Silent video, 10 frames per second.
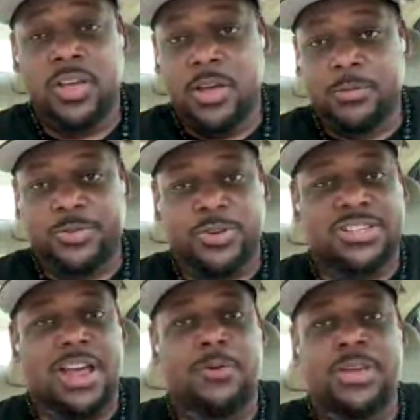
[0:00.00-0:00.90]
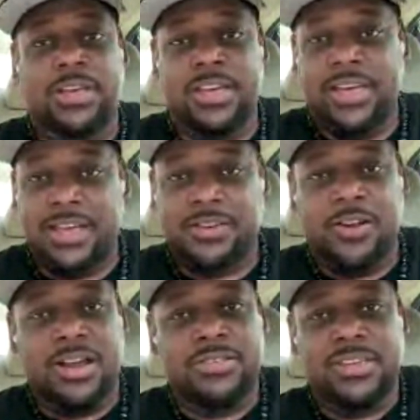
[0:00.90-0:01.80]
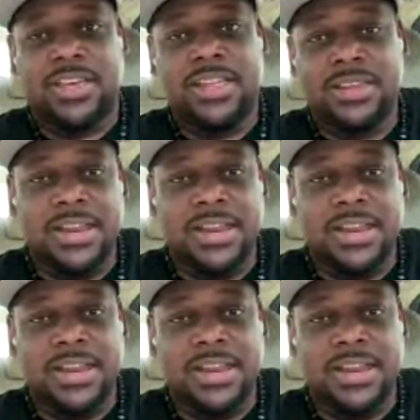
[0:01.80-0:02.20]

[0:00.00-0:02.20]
I'm sure Tyreek has heard everything he